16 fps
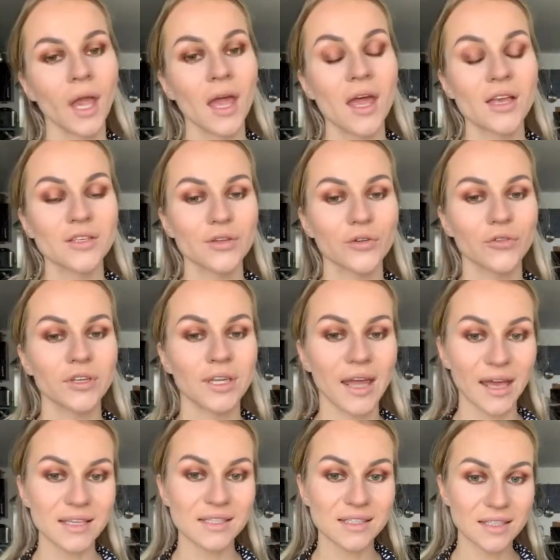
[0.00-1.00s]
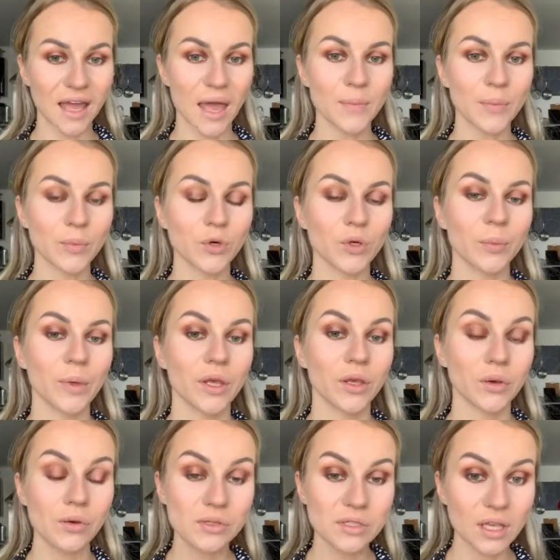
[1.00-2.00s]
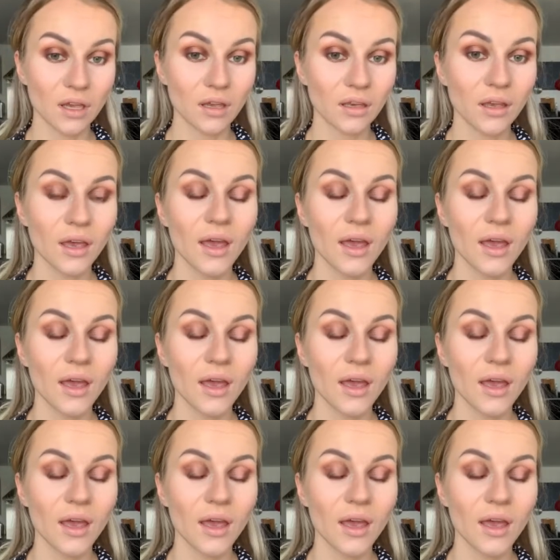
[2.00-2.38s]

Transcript: So for the next step, I'm gonna be using